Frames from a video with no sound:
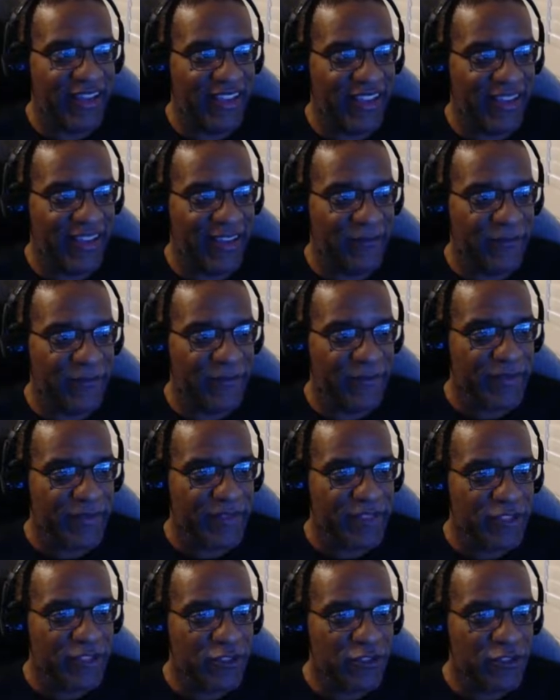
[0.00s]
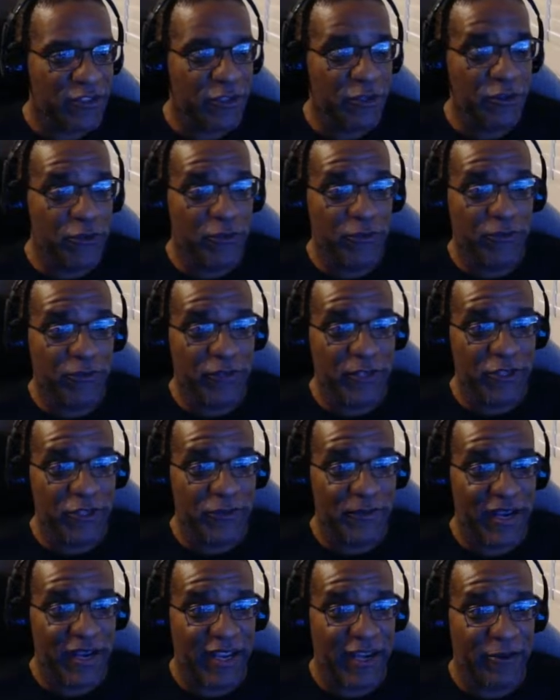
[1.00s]
and do finish
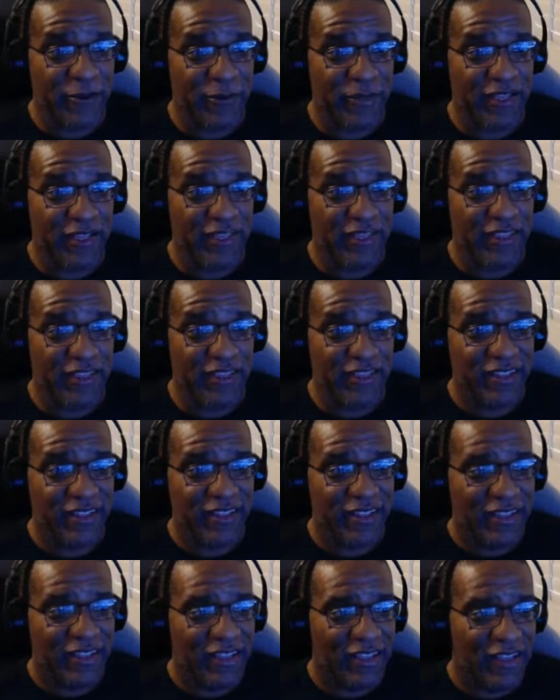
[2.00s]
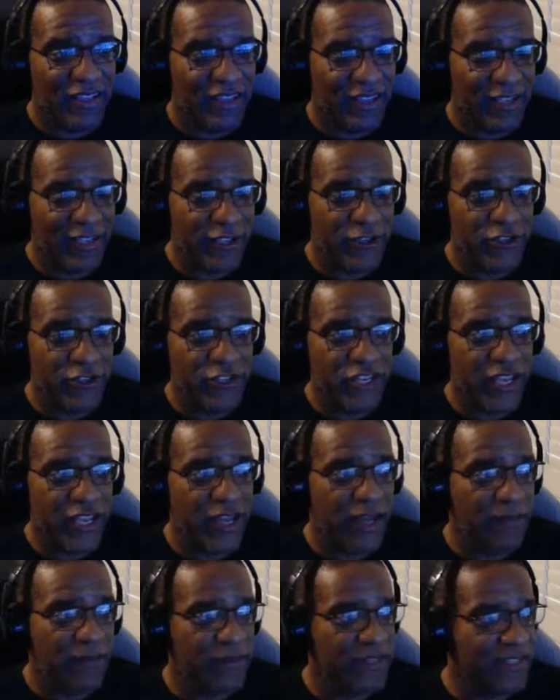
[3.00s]
my arena uh, energy
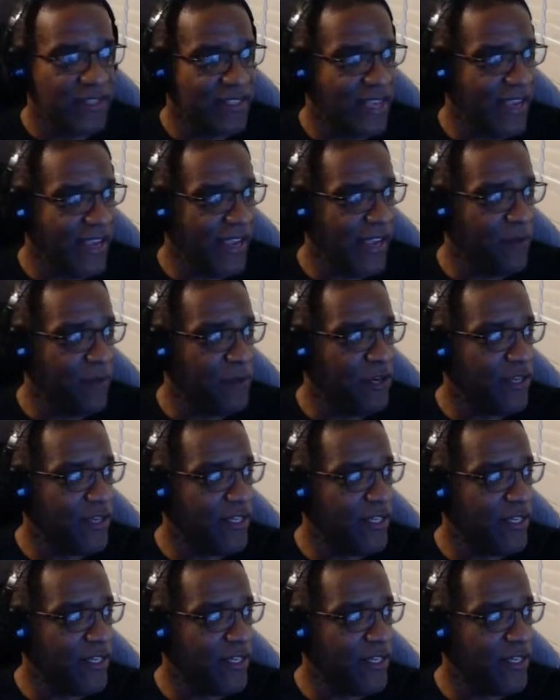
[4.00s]
up, because I am on a